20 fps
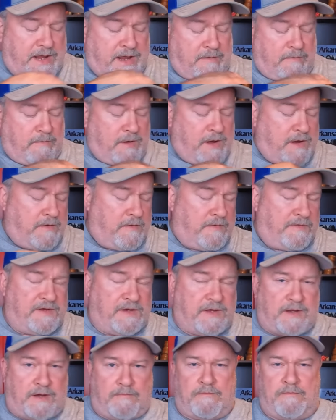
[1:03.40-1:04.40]
they got wrinkles
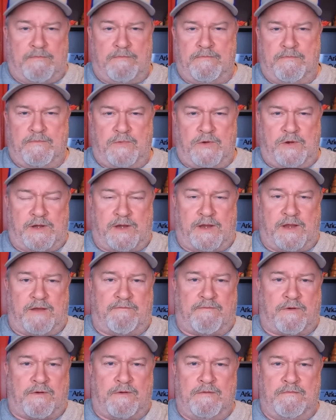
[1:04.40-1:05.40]
in them.
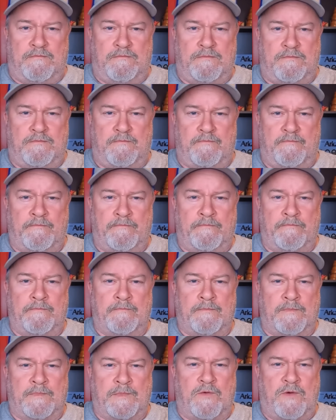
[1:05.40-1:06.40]
Whatever.
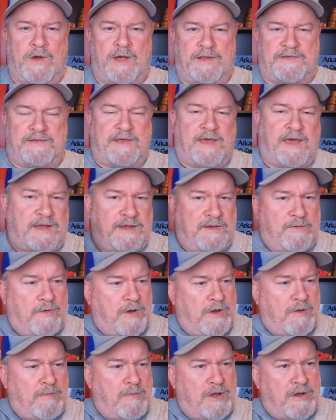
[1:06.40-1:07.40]
Go outside, you
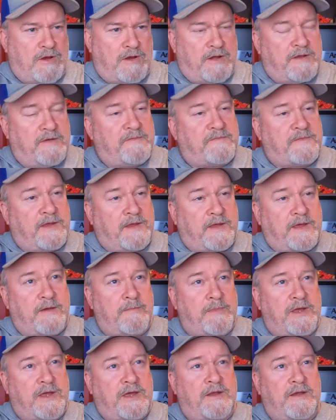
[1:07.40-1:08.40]
wear them long enough, they
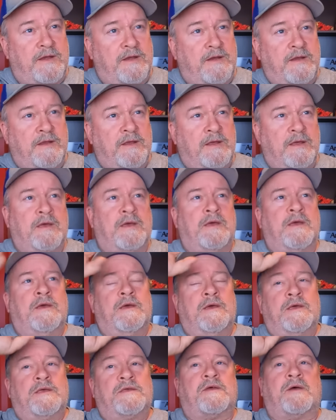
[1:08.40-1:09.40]
come out.
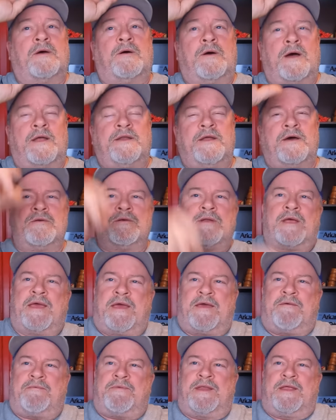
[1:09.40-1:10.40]
So I don't
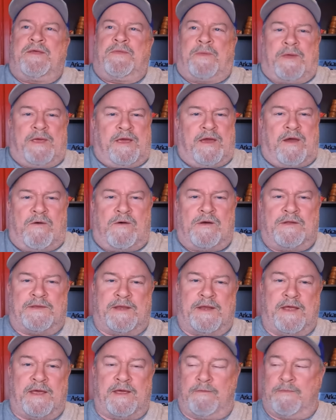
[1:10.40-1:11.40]
have anything going
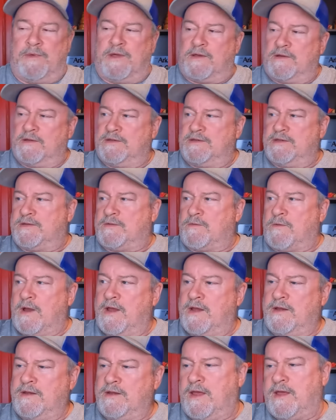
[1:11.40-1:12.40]
today because it's
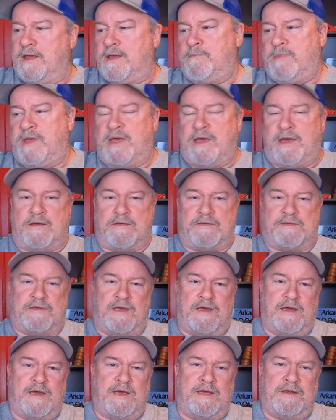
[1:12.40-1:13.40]
raining, can't be
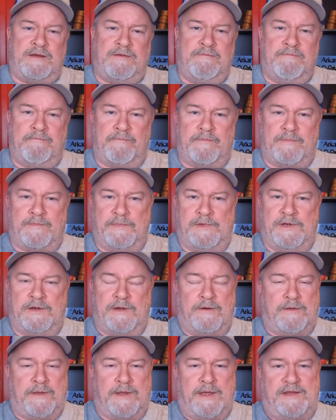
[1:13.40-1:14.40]
outside. You
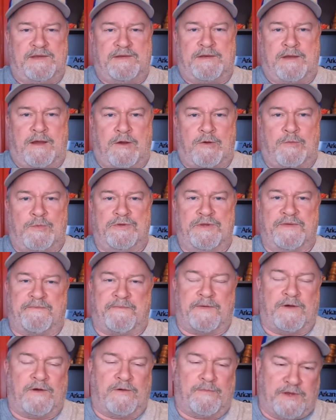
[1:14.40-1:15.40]
know, that's terrible to
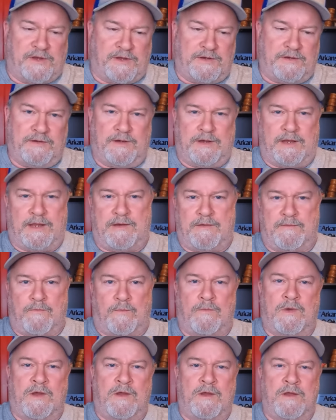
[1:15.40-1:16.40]
film in,
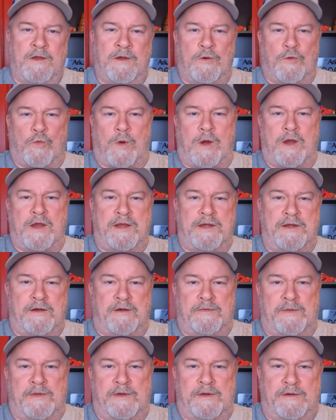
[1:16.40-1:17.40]
getting rain
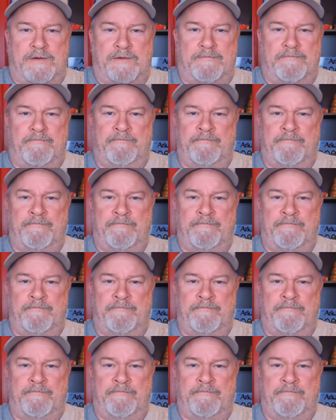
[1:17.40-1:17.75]
on the